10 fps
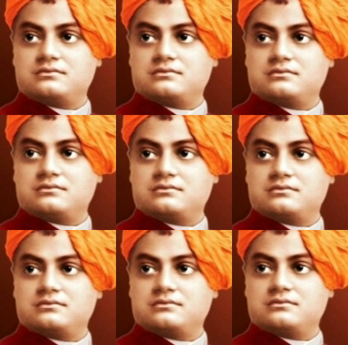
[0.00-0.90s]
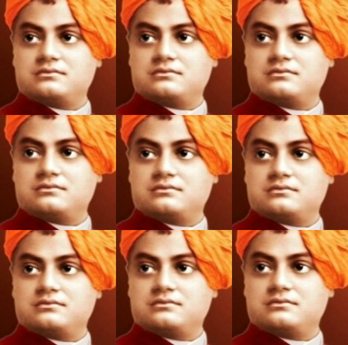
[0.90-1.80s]

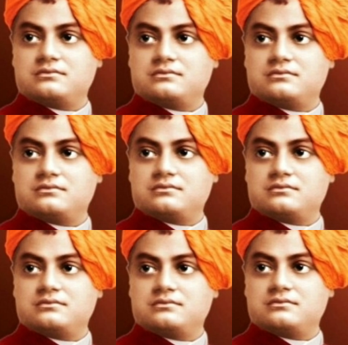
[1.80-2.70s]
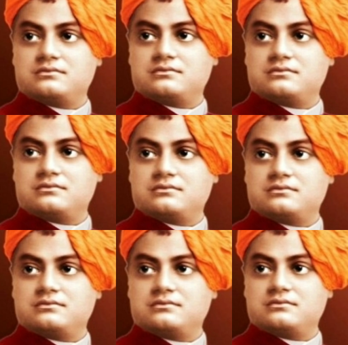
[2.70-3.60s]

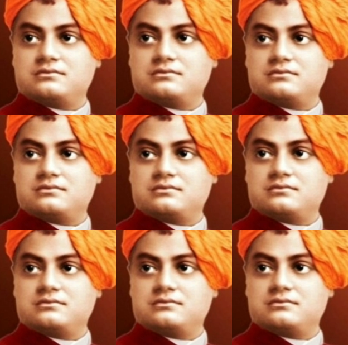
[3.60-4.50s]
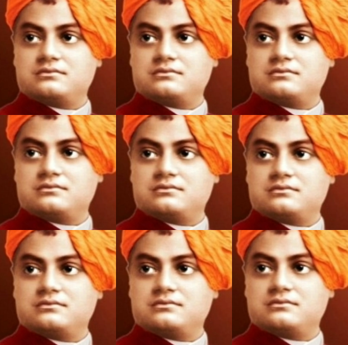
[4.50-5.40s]

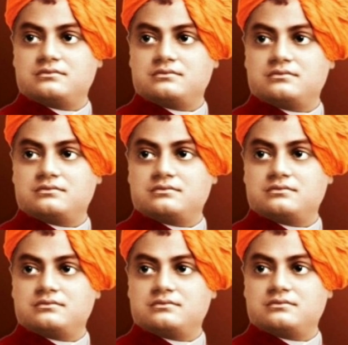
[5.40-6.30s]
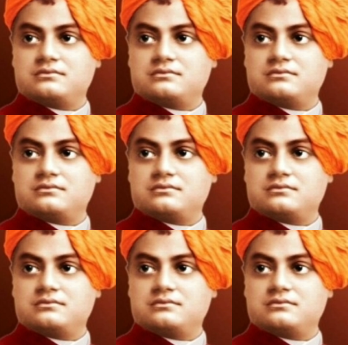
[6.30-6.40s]
(silence)